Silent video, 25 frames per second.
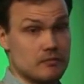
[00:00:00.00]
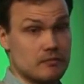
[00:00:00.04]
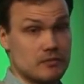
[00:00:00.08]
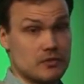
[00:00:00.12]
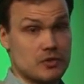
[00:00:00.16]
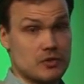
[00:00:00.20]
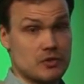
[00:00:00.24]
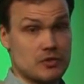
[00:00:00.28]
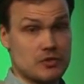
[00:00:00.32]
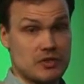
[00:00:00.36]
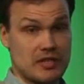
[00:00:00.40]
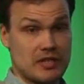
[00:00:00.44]

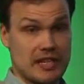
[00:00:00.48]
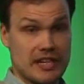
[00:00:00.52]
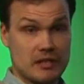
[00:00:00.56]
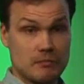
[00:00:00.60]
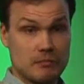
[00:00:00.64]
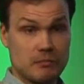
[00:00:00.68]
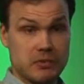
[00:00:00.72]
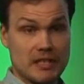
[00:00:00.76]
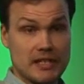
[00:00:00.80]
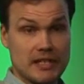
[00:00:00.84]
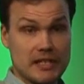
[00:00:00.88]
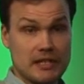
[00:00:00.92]

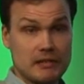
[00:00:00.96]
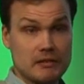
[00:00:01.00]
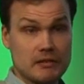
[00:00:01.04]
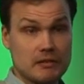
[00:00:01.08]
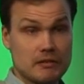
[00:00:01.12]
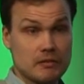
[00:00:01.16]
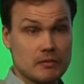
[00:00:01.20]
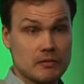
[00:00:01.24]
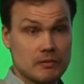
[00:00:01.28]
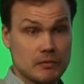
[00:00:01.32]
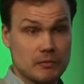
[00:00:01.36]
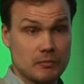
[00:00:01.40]
sustainably
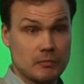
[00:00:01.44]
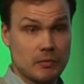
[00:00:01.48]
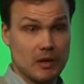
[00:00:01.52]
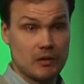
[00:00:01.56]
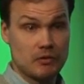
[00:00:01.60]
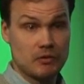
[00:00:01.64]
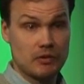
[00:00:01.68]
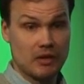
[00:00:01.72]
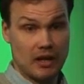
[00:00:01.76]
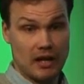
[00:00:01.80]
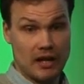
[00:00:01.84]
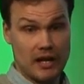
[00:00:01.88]
by
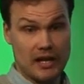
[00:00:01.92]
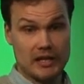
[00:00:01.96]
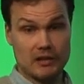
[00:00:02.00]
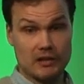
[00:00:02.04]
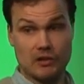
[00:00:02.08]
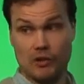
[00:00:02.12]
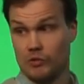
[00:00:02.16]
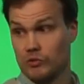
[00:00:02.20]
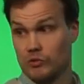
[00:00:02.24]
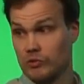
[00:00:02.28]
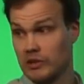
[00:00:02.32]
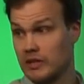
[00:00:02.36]
relying
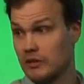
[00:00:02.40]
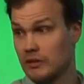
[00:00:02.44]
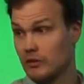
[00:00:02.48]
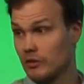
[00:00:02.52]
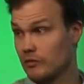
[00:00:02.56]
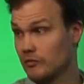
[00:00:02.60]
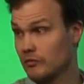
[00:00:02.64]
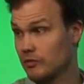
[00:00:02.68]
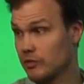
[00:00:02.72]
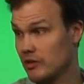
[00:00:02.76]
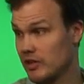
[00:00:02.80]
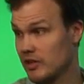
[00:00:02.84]
only
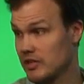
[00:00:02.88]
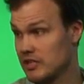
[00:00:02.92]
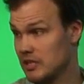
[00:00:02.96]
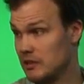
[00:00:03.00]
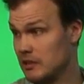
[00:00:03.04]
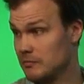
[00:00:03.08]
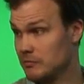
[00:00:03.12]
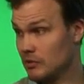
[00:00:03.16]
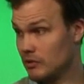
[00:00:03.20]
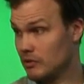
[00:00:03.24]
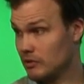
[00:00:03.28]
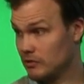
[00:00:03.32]
on, for
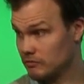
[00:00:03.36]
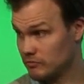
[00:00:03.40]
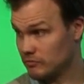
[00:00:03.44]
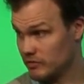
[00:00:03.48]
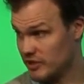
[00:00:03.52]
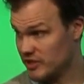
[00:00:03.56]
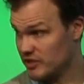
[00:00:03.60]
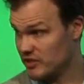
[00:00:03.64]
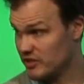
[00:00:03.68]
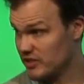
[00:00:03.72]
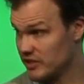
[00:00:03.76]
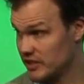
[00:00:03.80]
example,
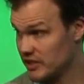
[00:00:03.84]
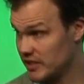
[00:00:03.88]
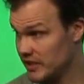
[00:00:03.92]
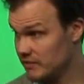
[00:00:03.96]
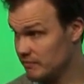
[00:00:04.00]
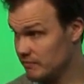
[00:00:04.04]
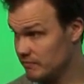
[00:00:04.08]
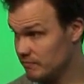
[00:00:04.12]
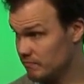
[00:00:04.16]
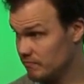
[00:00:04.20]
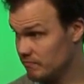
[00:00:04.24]
ResearchGate?